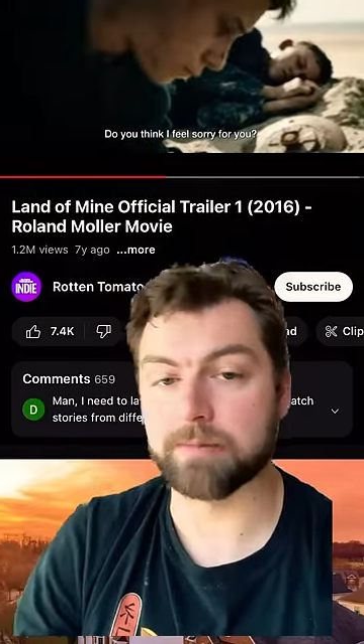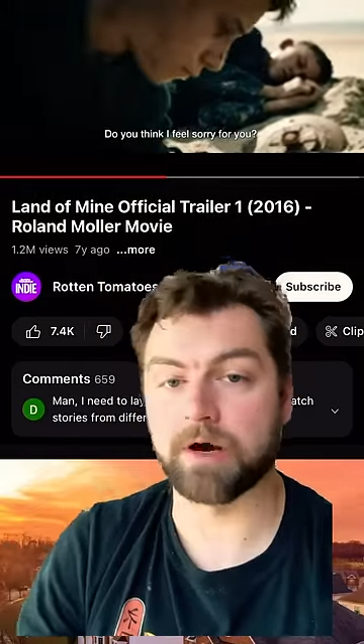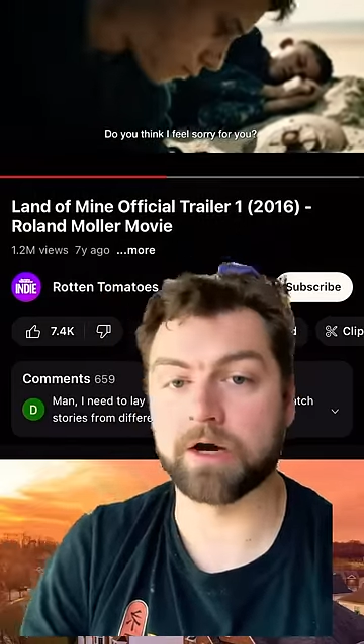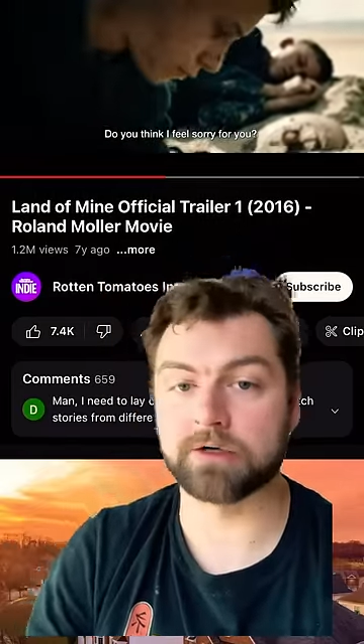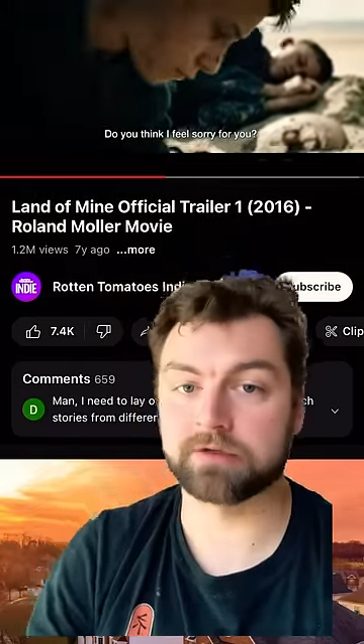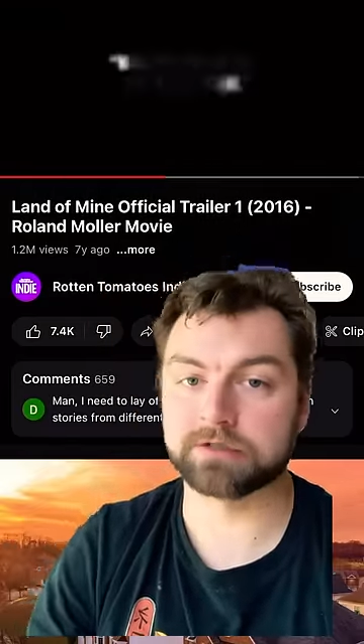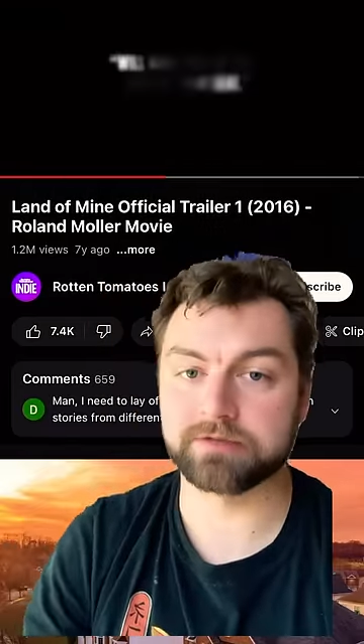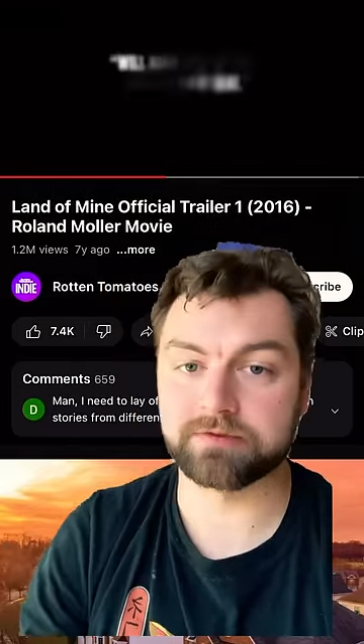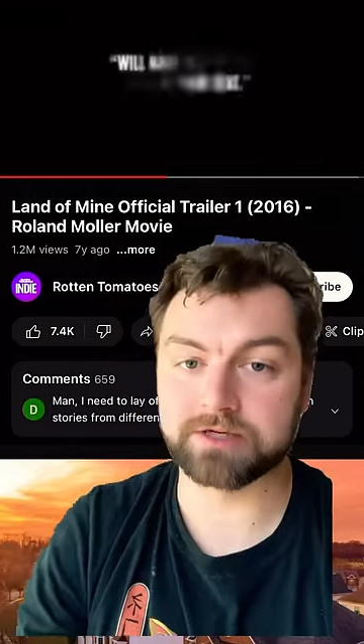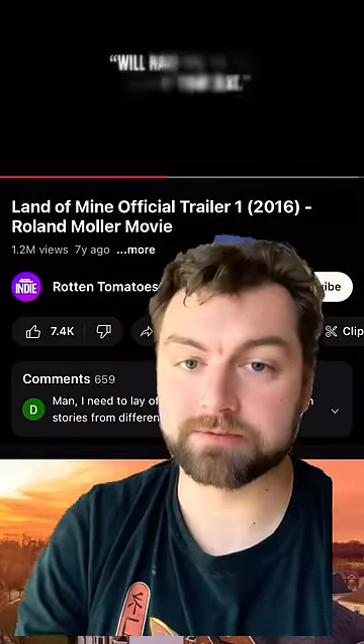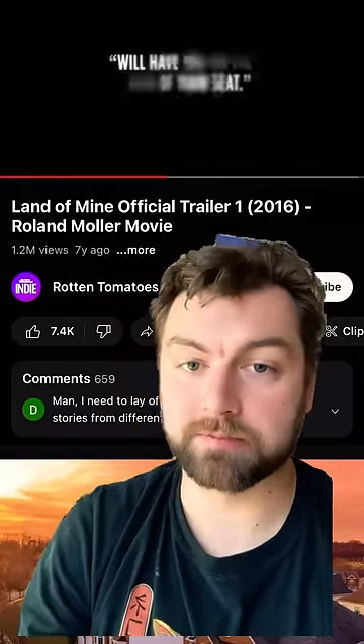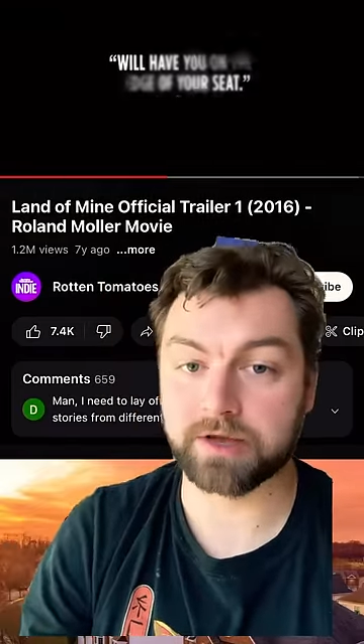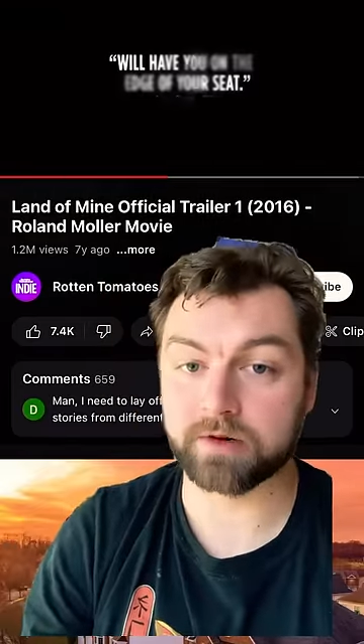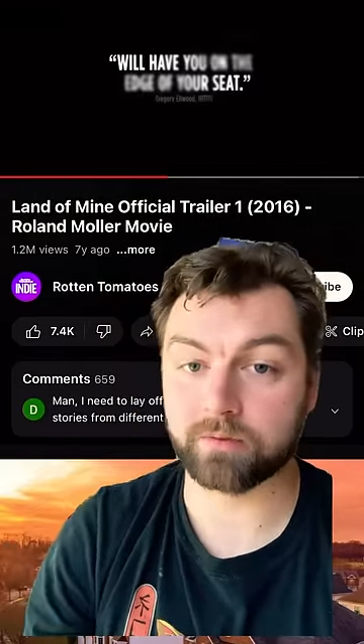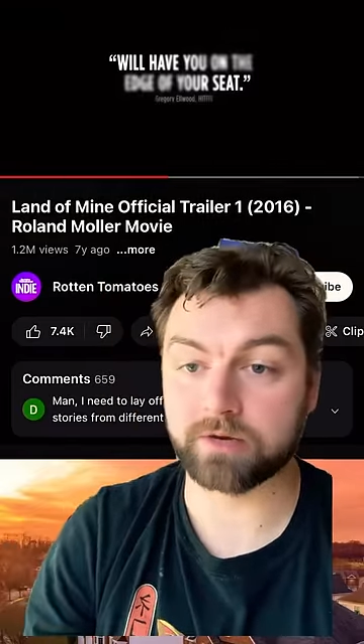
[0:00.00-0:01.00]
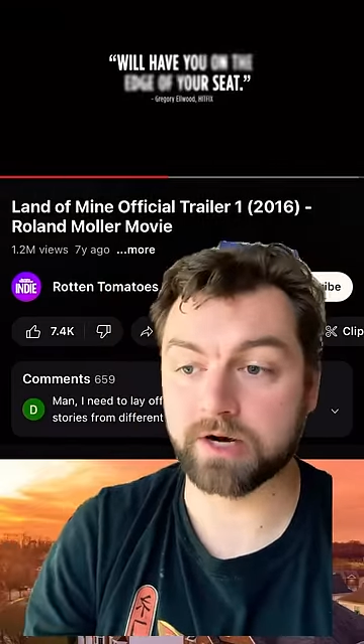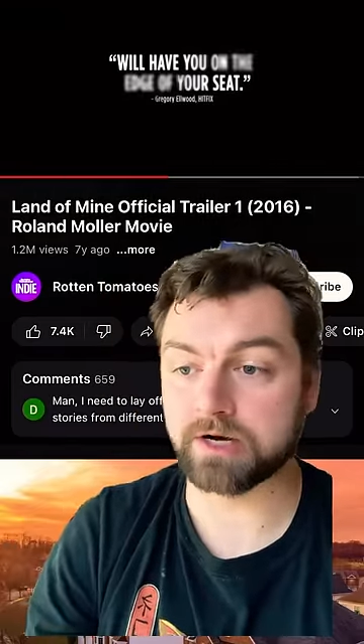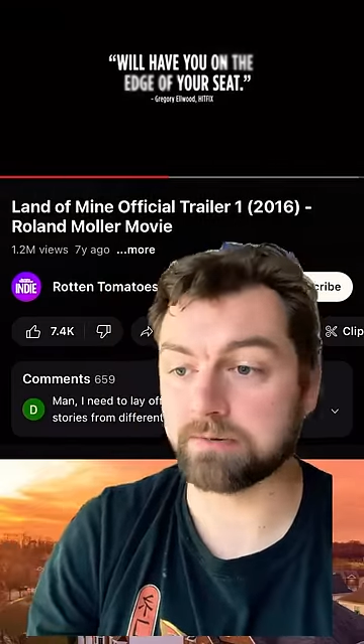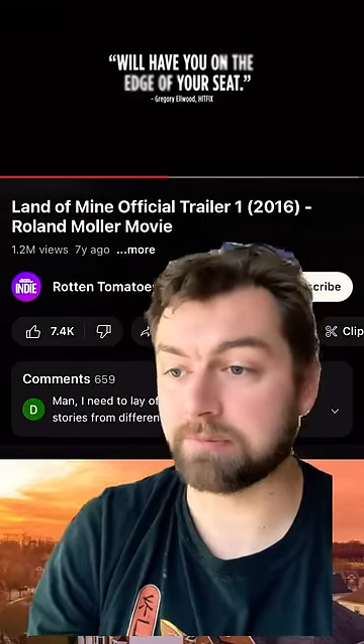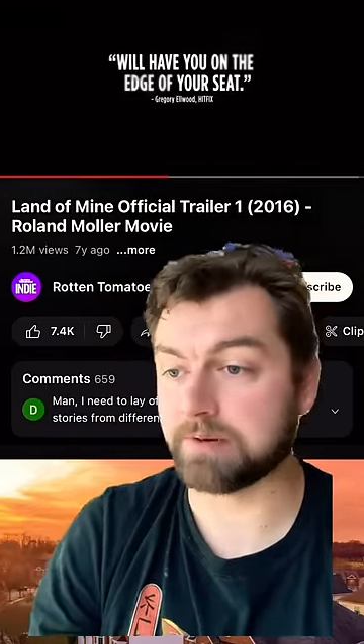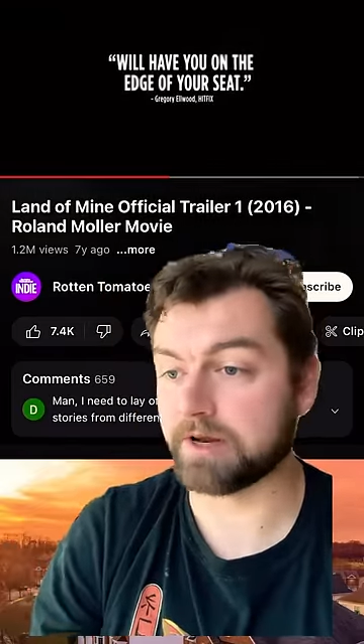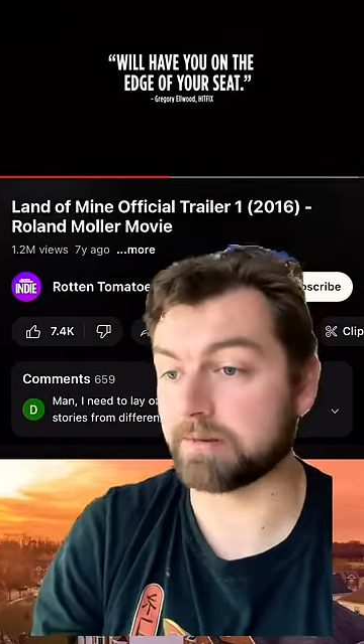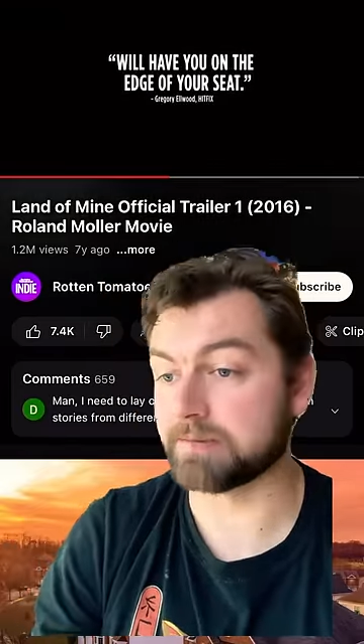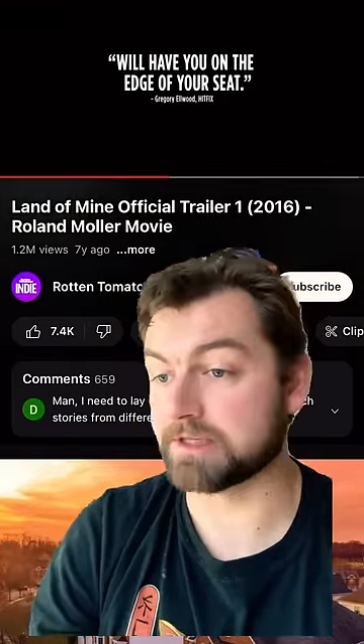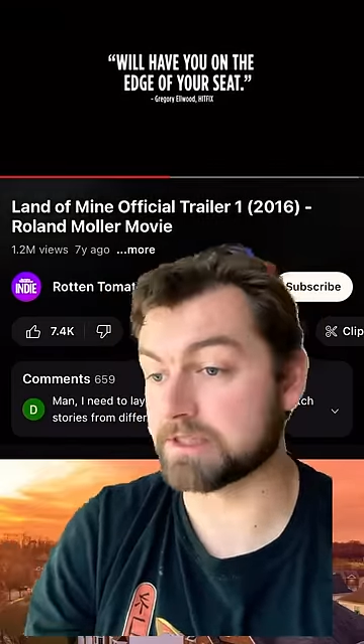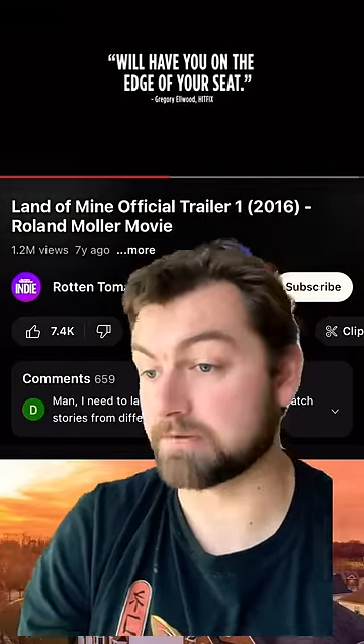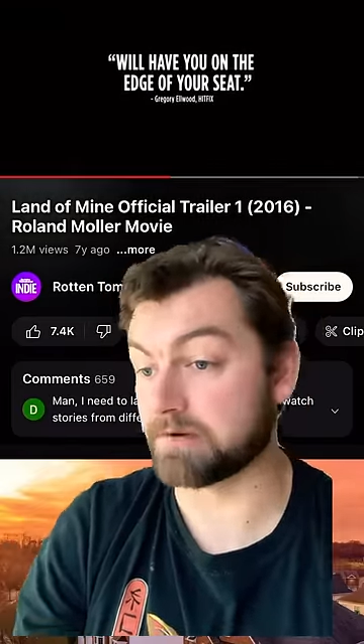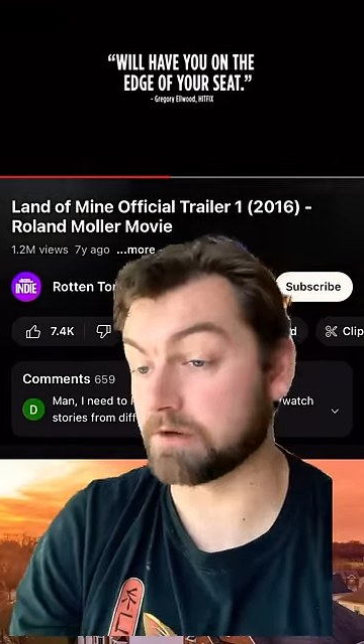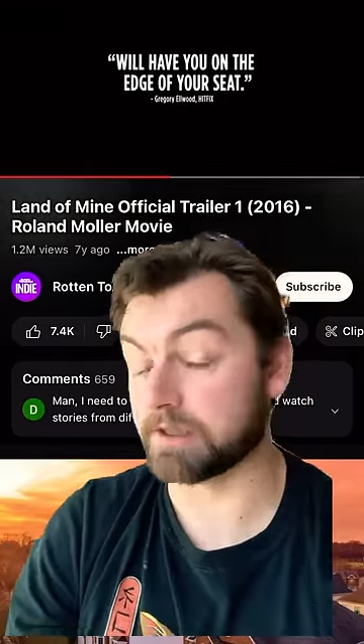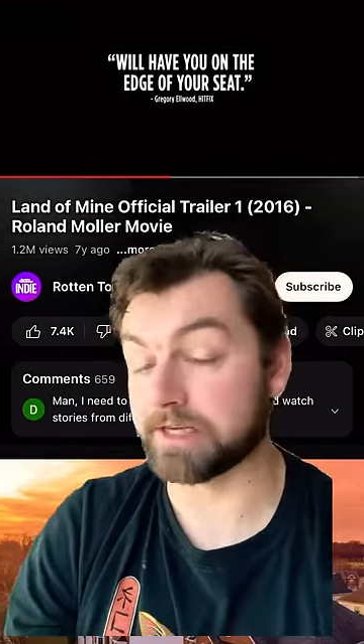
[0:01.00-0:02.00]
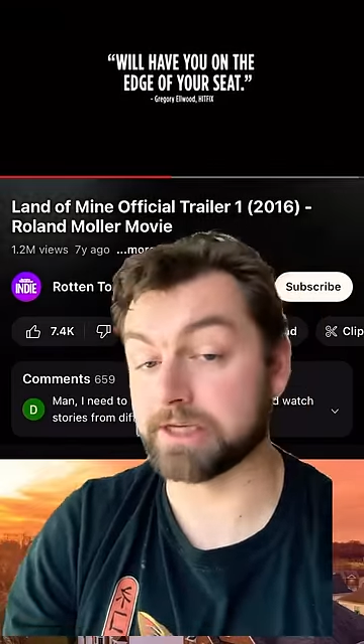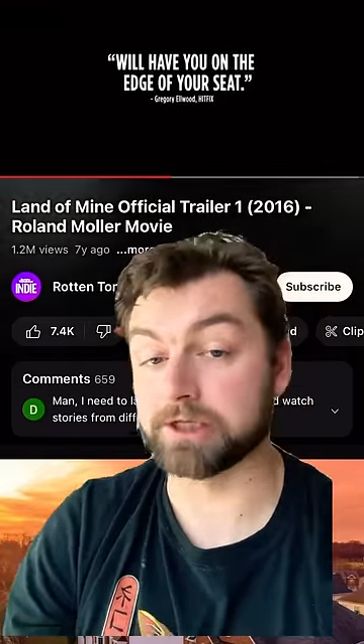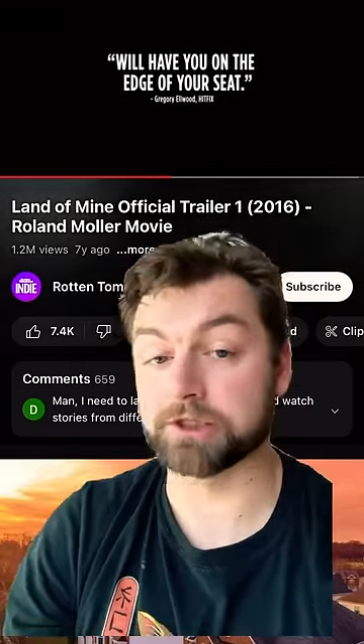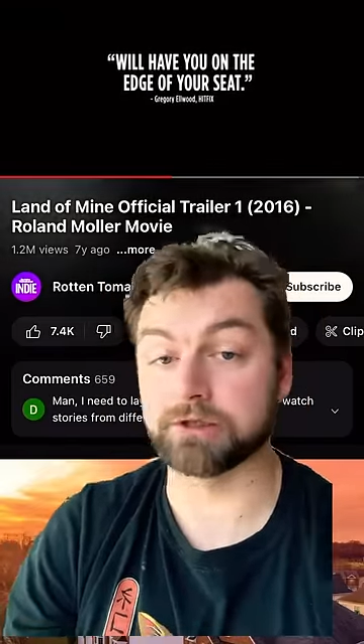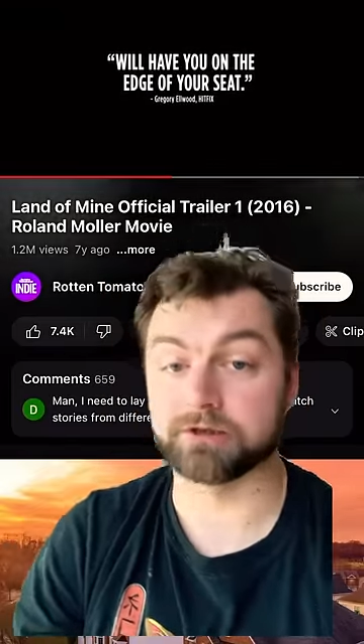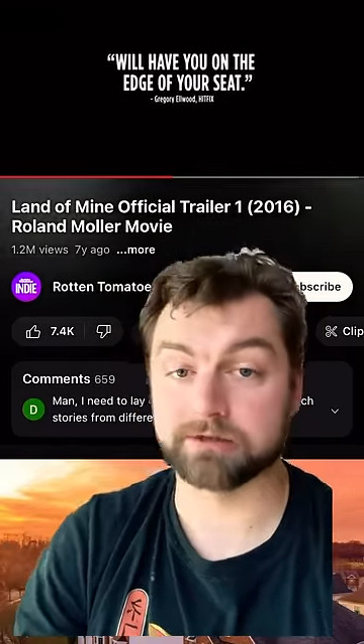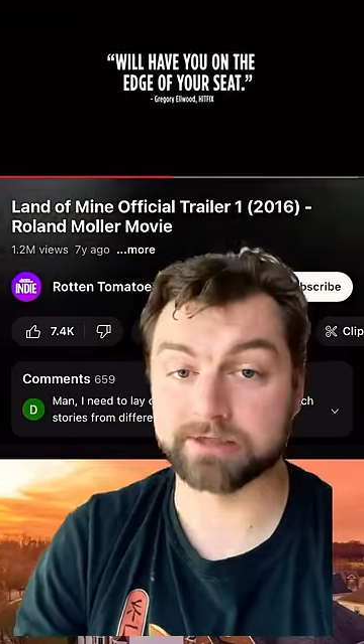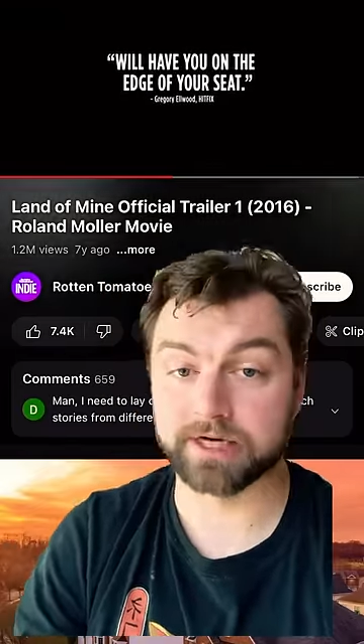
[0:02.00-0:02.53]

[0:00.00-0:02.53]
hundreds of these men would end up becoming severely injured or